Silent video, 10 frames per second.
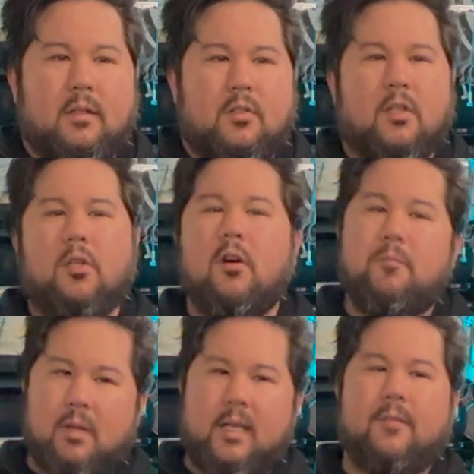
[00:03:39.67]
So you do
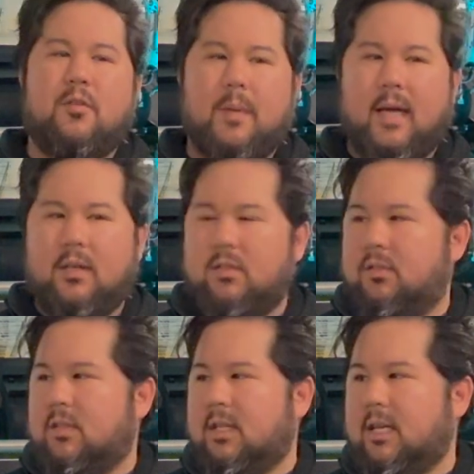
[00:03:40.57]
have plenty of space
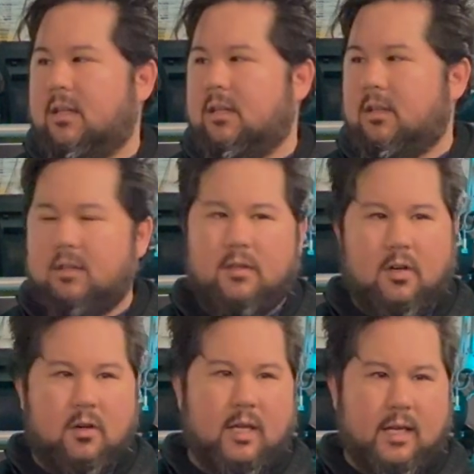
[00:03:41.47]
to get the
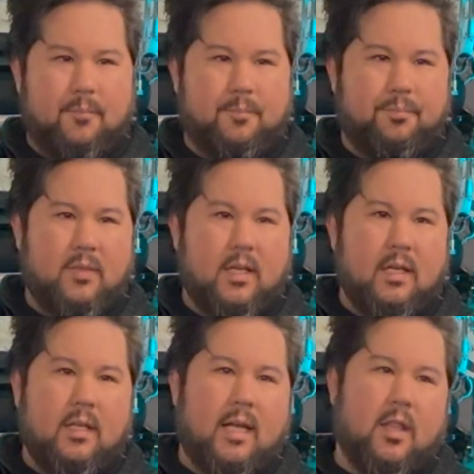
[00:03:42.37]
hook in.
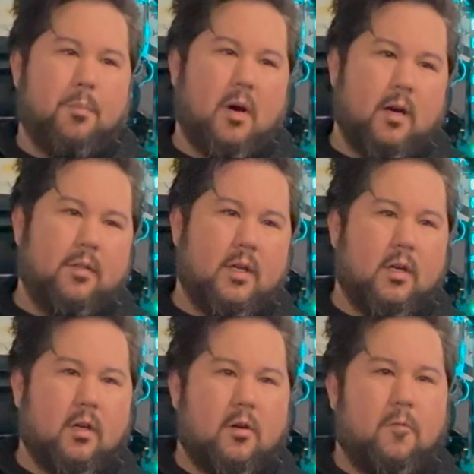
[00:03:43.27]
Now, the part of the hook